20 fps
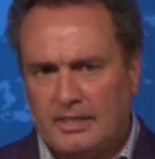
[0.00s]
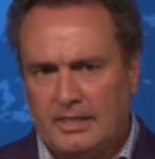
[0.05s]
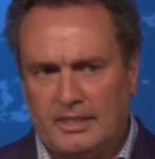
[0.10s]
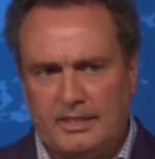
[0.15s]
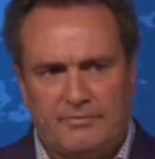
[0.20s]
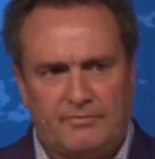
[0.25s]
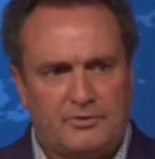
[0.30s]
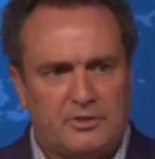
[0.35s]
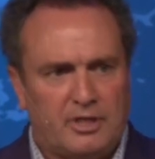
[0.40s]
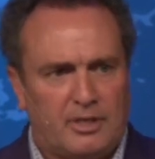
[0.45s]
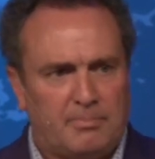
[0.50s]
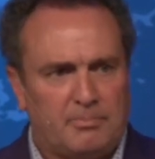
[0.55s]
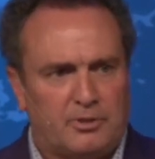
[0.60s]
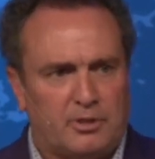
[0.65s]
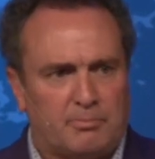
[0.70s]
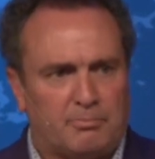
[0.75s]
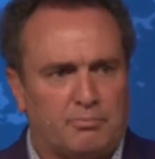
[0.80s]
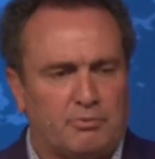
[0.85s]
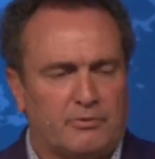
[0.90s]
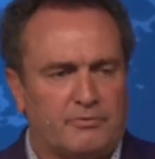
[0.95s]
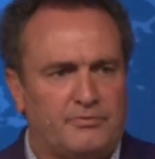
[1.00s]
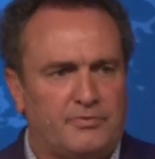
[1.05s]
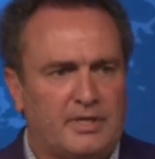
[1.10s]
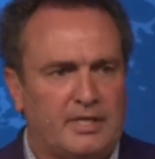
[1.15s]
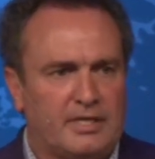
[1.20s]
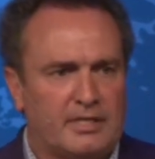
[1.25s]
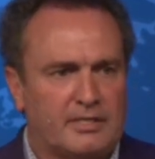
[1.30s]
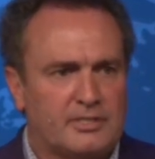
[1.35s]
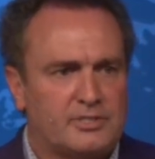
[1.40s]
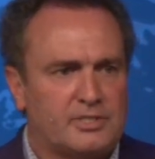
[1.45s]
lift up the
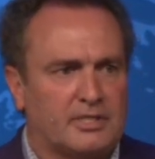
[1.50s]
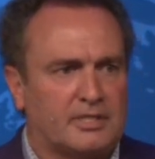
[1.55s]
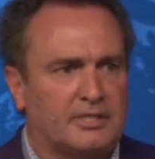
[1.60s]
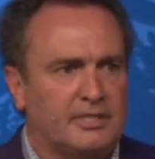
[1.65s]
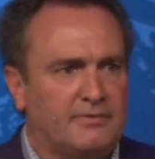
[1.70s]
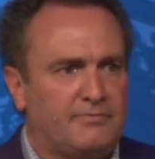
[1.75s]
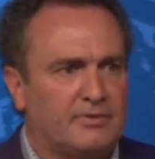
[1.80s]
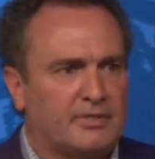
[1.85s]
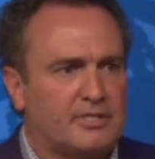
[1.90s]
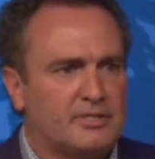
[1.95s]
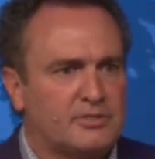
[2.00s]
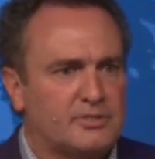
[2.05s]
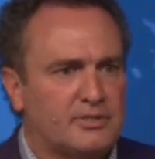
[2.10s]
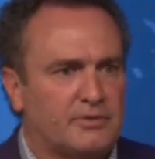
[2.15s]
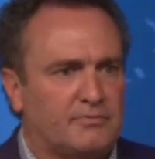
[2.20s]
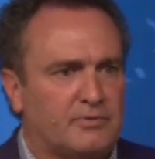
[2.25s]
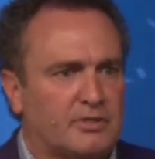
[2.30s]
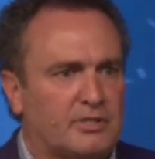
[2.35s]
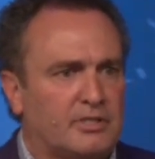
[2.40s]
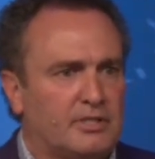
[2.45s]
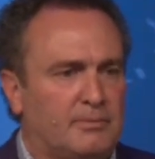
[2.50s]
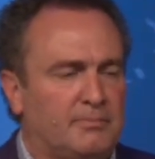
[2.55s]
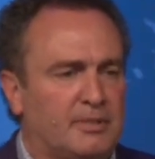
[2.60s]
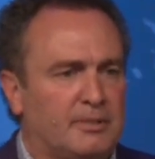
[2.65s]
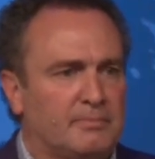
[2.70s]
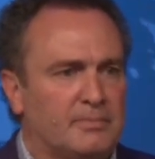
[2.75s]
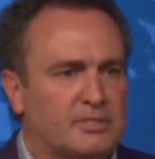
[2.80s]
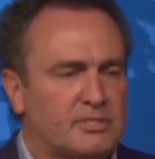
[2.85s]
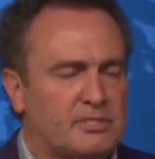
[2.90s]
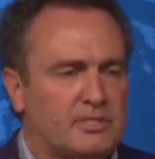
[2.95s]
prophetic significance of the
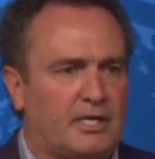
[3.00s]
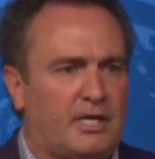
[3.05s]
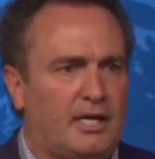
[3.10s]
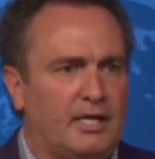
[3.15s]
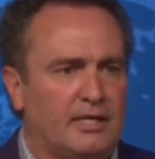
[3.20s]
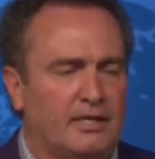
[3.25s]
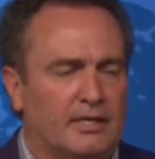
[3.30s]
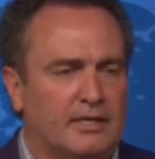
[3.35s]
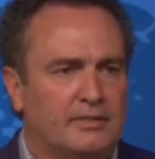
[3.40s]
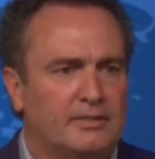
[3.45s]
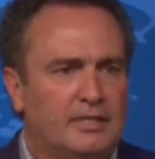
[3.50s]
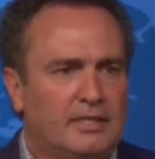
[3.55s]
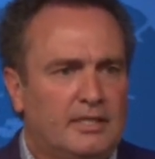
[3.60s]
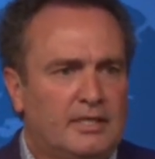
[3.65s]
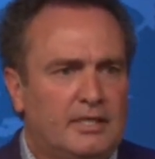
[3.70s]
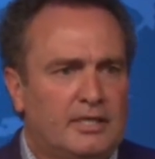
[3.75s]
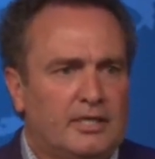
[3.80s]
coming Messiah.